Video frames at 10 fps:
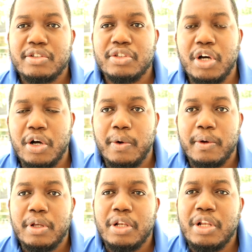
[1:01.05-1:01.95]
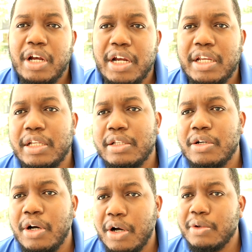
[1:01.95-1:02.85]
Now, learning
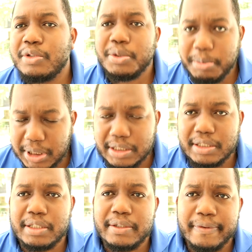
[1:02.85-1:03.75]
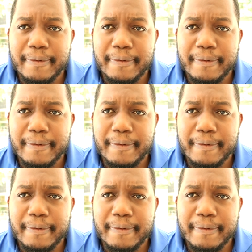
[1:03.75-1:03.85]
how to mix.